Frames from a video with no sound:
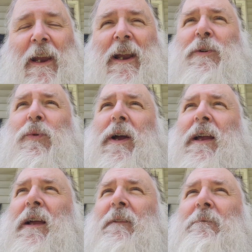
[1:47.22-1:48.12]

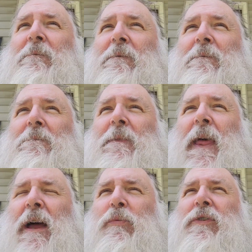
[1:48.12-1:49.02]
anyway
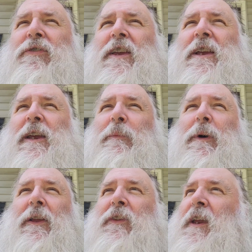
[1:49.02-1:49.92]
I was thinking
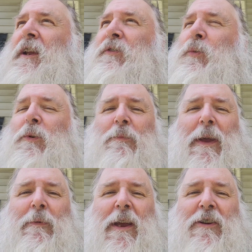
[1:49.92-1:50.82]
about that and I said well
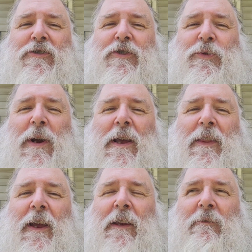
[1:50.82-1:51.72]
maybe I should try
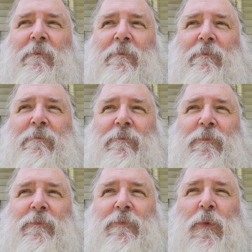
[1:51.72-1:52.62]
that
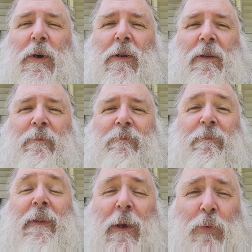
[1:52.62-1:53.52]
well
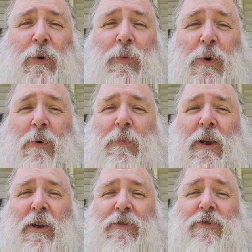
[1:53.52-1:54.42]
that wouldn't work
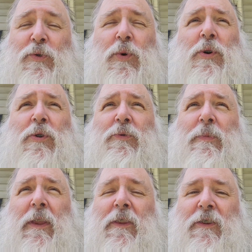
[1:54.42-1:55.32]
because of squirrels,
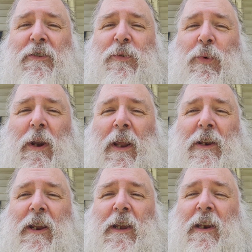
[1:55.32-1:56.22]
but this is what I
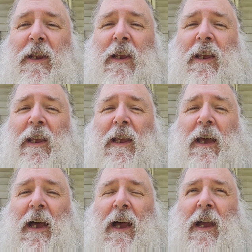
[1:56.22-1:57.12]
did.
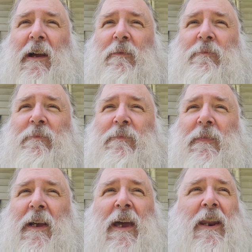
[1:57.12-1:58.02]
I, um,
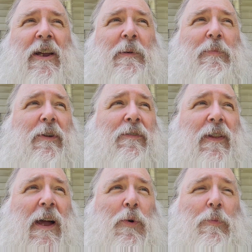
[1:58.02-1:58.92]
I got a couple of
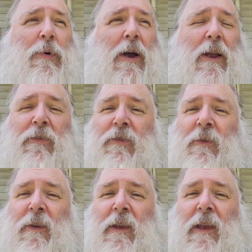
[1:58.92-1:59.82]
flower pots
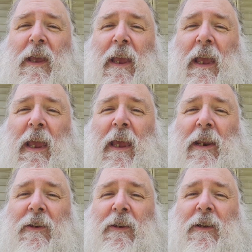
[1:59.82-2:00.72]

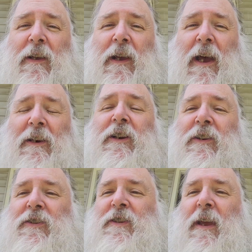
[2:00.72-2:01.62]
and I
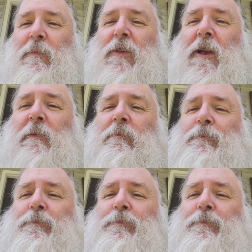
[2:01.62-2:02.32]
did the same thing.